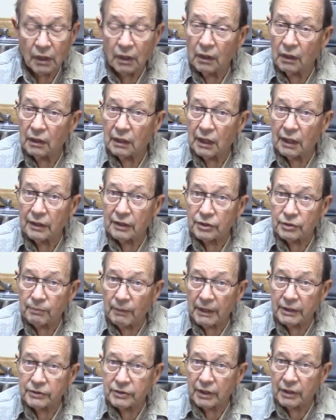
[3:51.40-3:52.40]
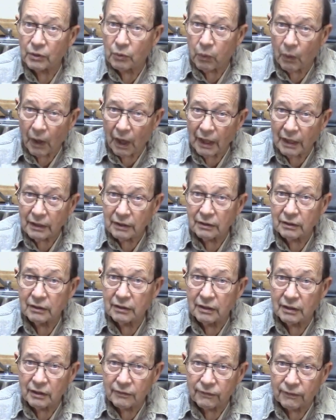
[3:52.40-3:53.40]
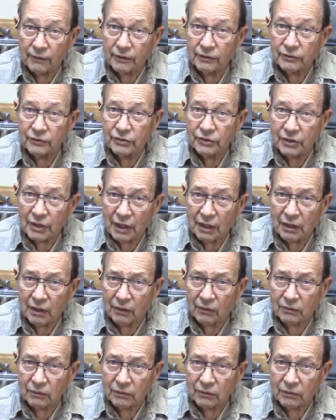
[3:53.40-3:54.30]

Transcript: Now this makes a quite different sound.